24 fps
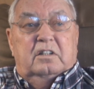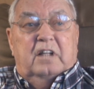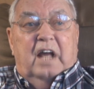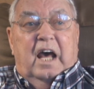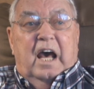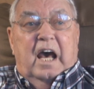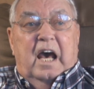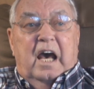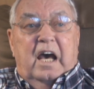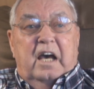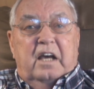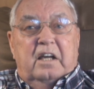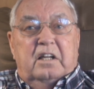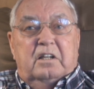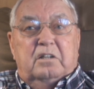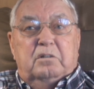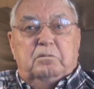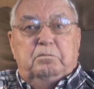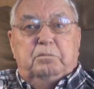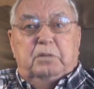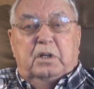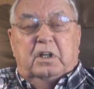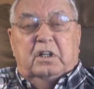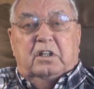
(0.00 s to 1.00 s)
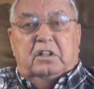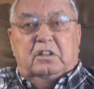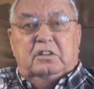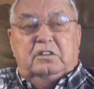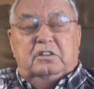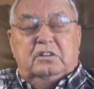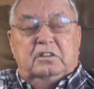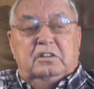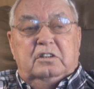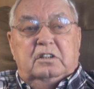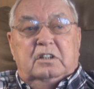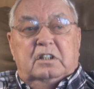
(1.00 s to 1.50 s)
thigh and the
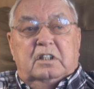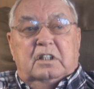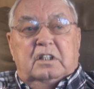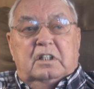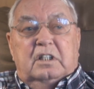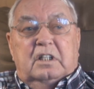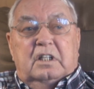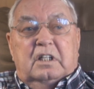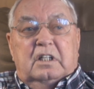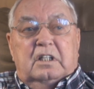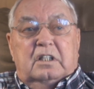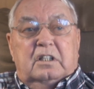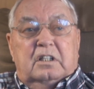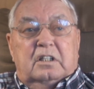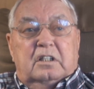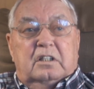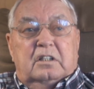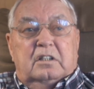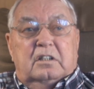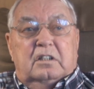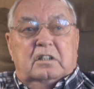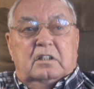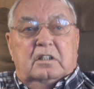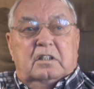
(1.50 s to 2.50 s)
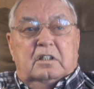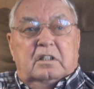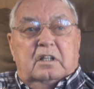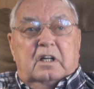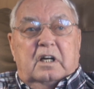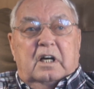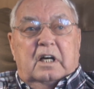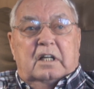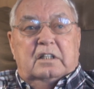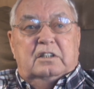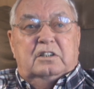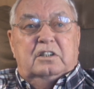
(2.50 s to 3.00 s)
buttocks.
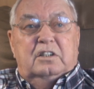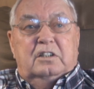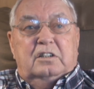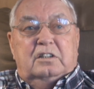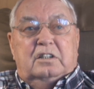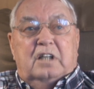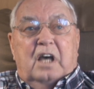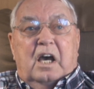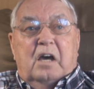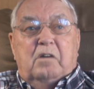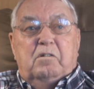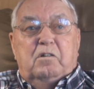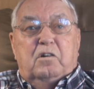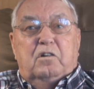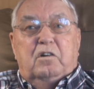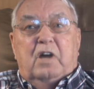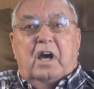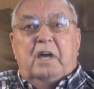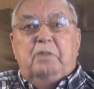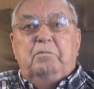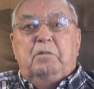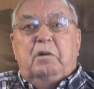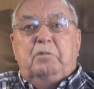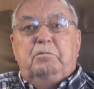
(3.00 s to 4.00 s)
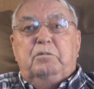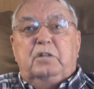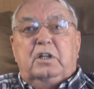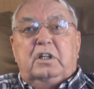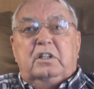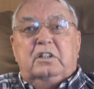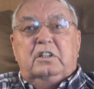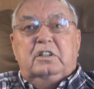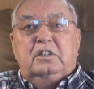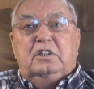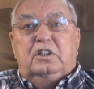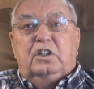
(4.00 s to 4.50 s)
I took time to write my
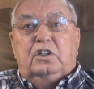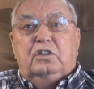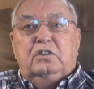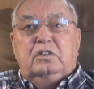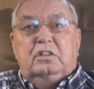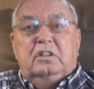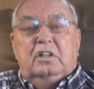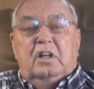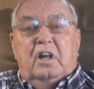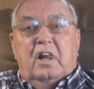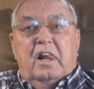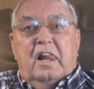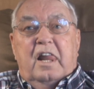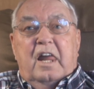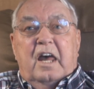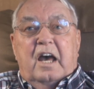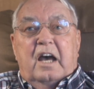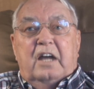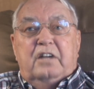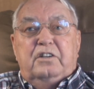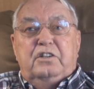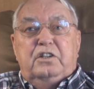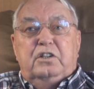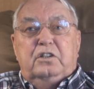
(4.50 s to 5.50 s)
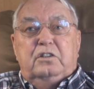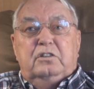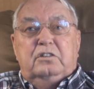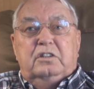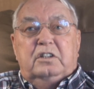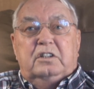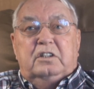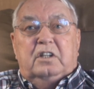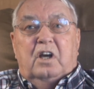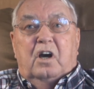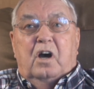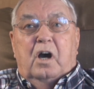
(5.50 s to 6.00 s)
mother because I
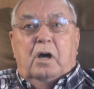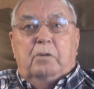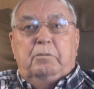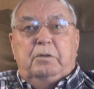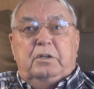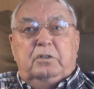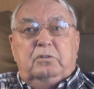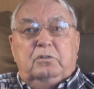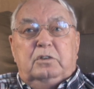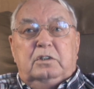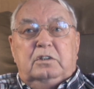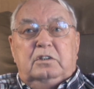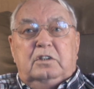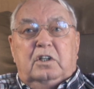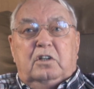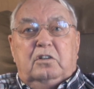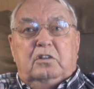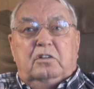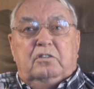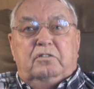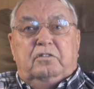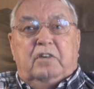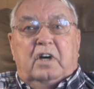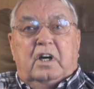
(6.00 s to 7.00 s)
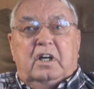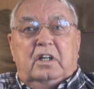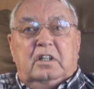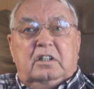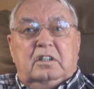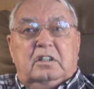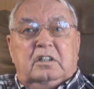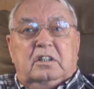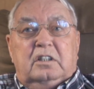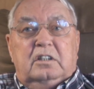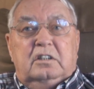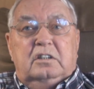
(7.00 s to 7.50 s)
knew that the Army would
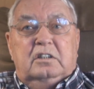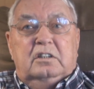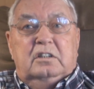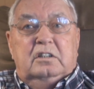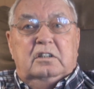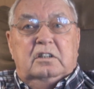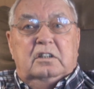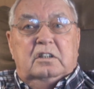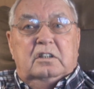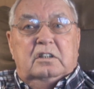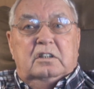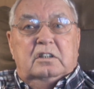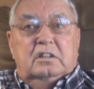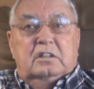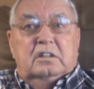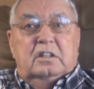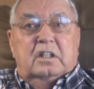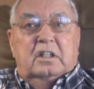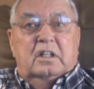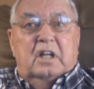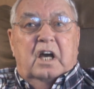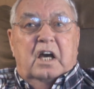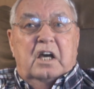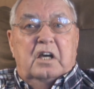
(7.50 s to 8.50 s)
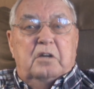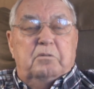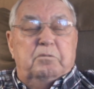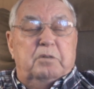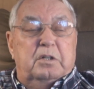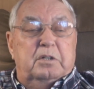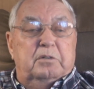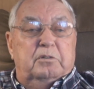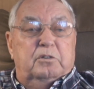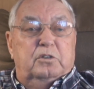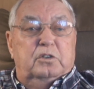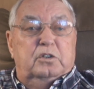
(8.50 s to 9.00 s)
notify her that I
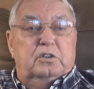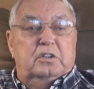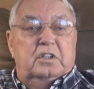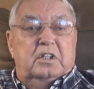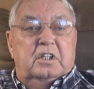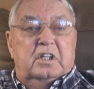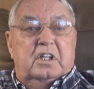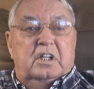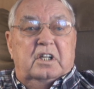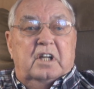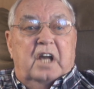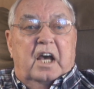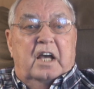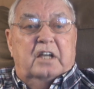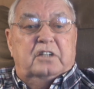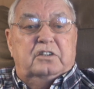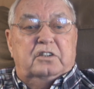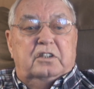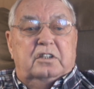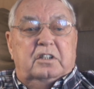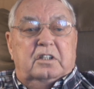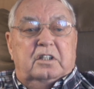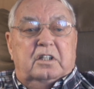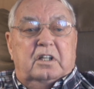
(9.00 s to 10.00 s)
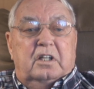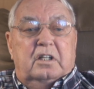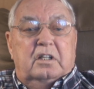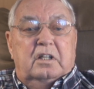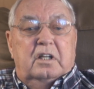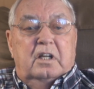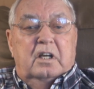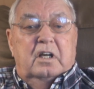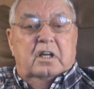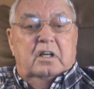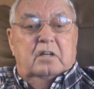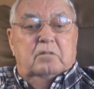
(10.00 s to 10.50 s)
had been wounded in action. And
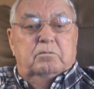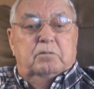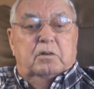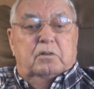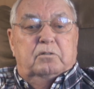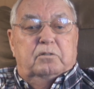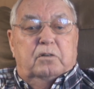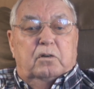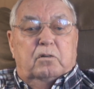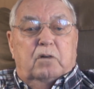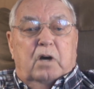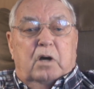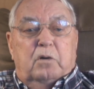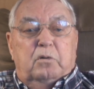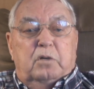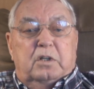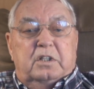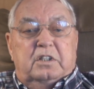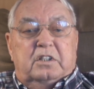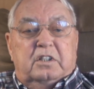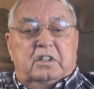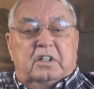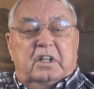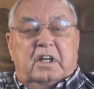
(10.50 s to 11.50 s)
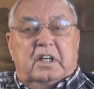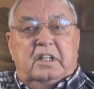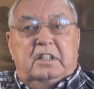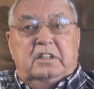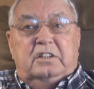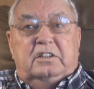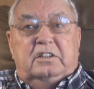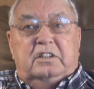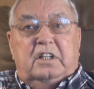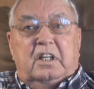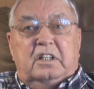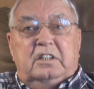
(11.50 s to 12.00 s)
before I went to the
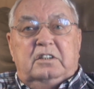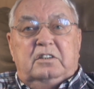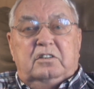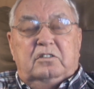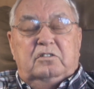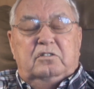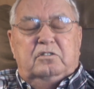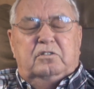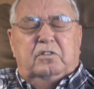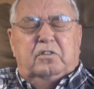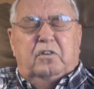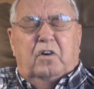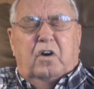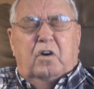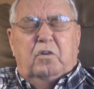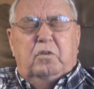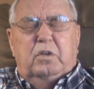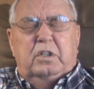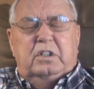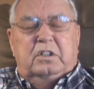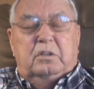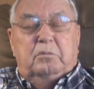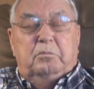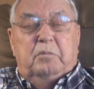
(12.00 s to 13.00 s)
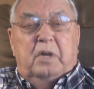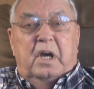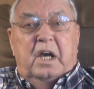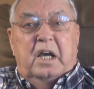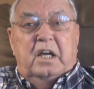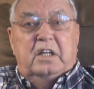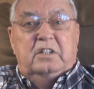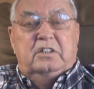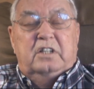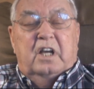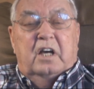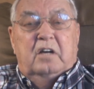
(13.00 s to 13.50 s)
aid station, before I went to
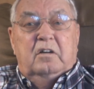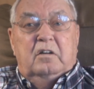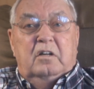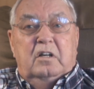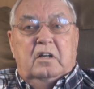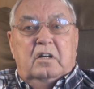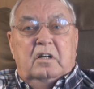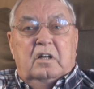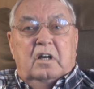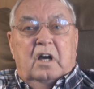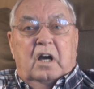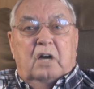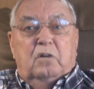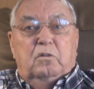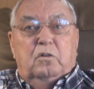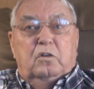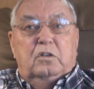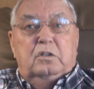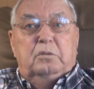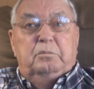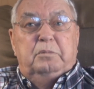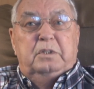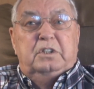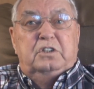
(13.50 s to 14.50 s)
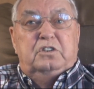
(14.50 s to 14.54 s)
MASH, I wanted to